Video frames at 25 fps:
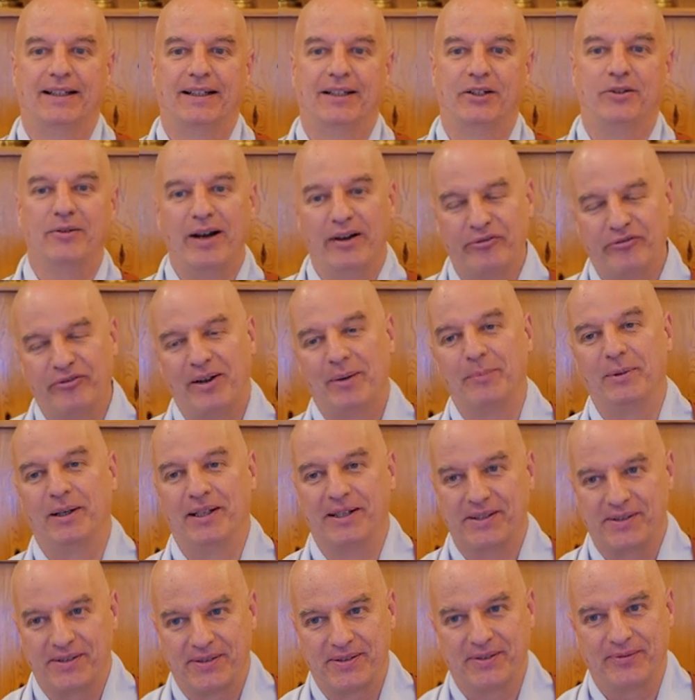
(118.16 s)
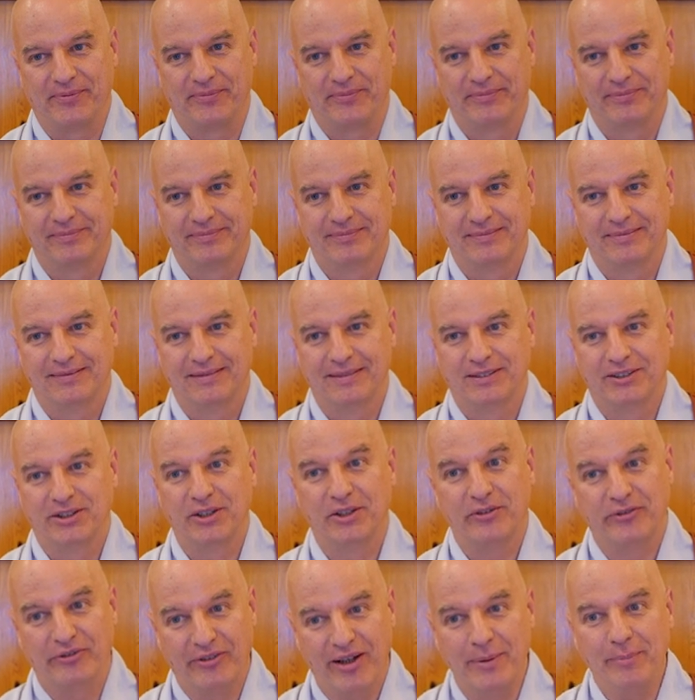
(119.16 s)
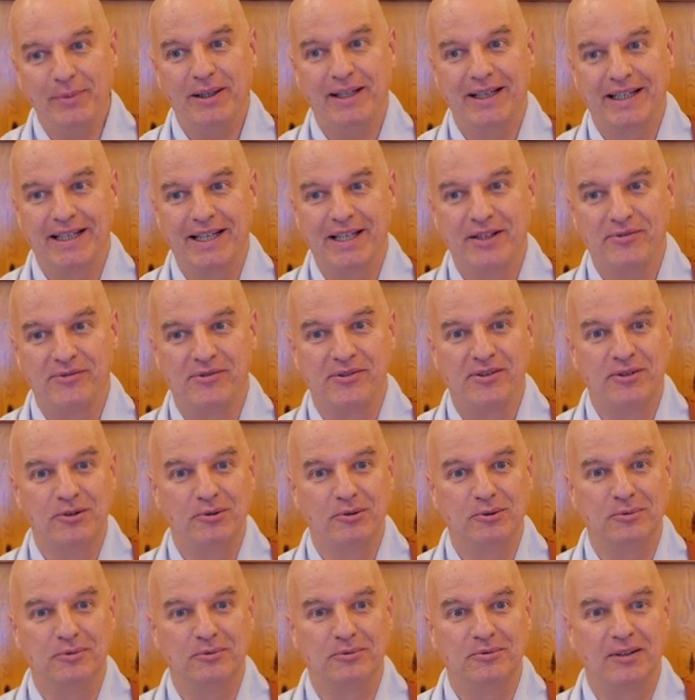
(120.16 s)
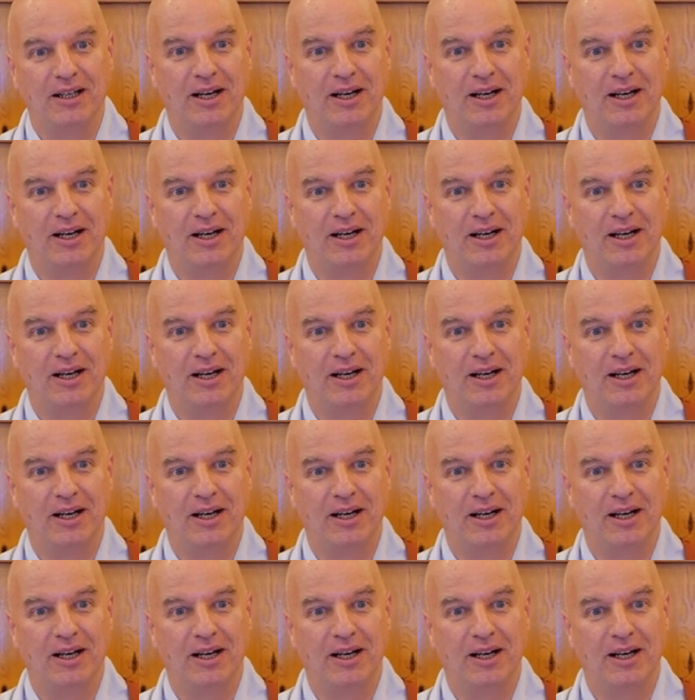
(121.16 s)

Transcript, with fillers: you have families. So your family gives you